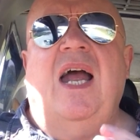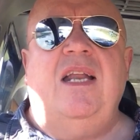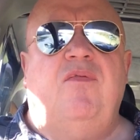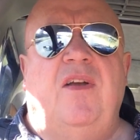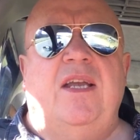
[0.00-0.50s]

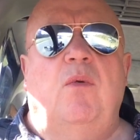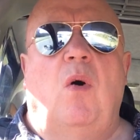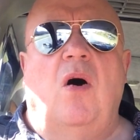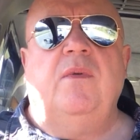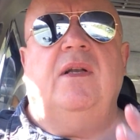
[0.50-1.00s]
Anything you
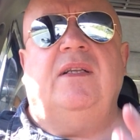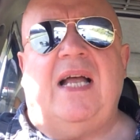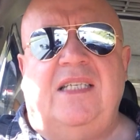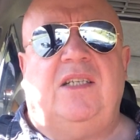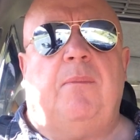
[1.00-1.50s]
want,
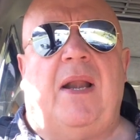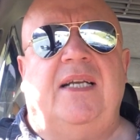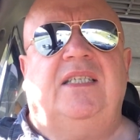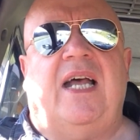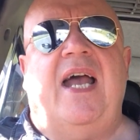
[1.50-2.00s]
that's the
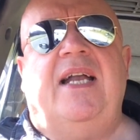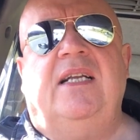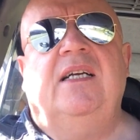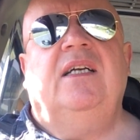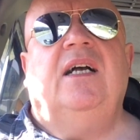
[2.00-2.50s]
place to head.
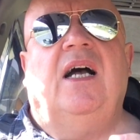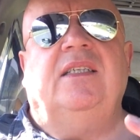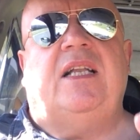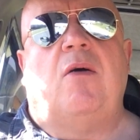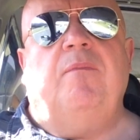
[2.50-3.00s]

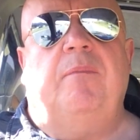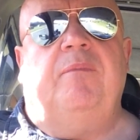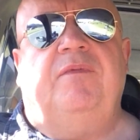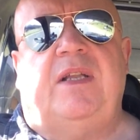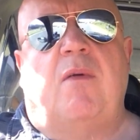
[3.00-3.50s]

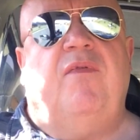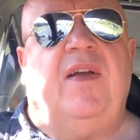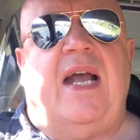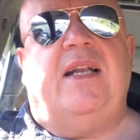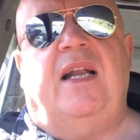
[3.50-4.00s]
And don't
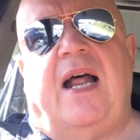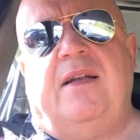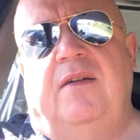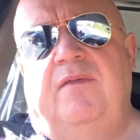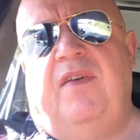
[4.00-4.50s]
forget the
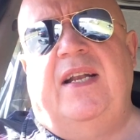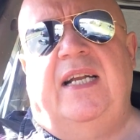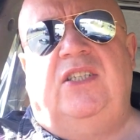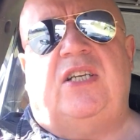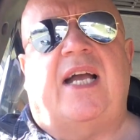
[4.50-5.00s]
London
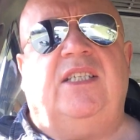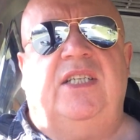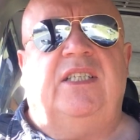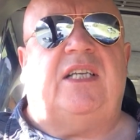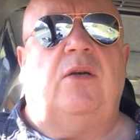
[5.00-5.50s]
Vintage
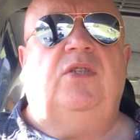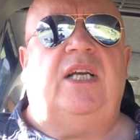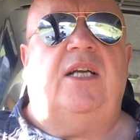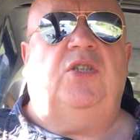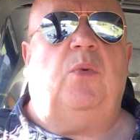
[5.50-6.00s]
Taxi
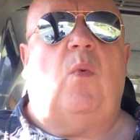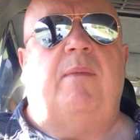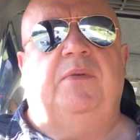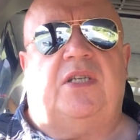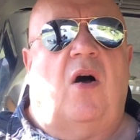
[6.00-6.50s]
Association
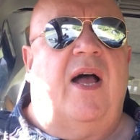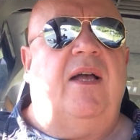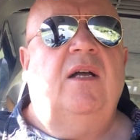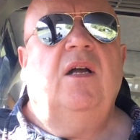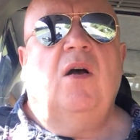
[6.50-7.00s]

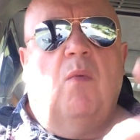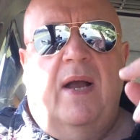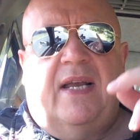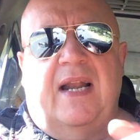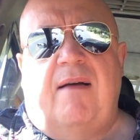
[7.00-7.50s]
website,
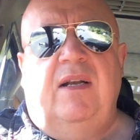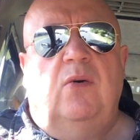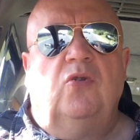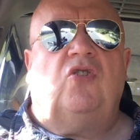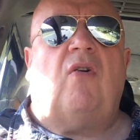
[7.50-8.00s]
where you can have a
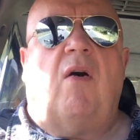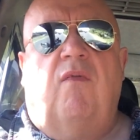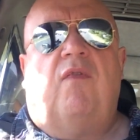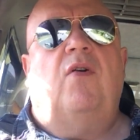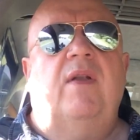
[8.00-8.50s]
little scroll
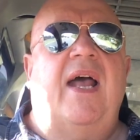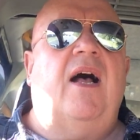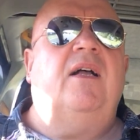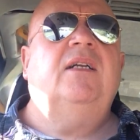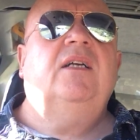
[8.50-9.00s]
through
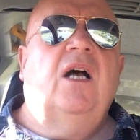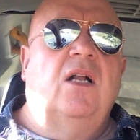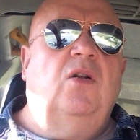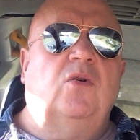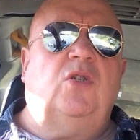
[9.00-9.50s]
there
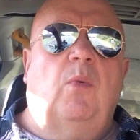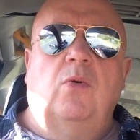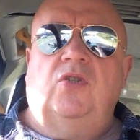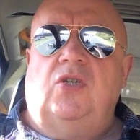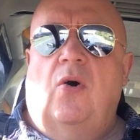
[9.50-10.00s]
and look
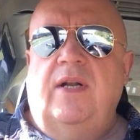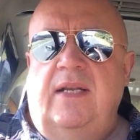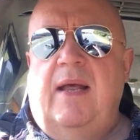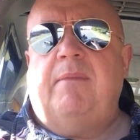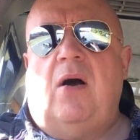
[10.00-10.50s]
towards
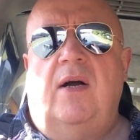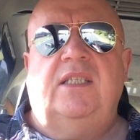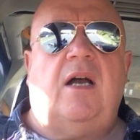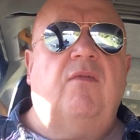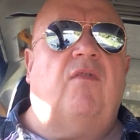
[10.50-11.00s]
joining them
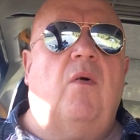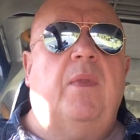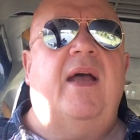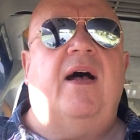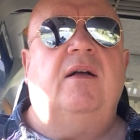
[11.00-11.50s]
guys over
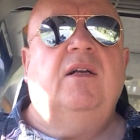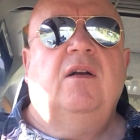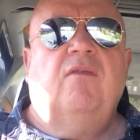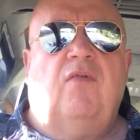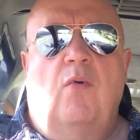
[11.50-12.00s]
on there
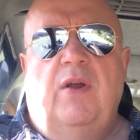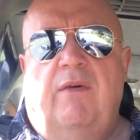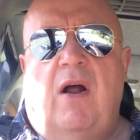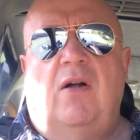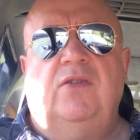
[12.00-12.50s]
for all
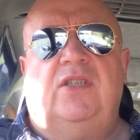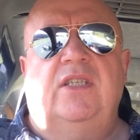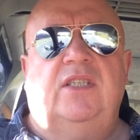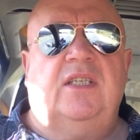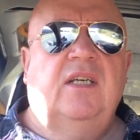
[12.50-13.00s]
your
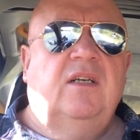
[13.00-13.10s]
answers.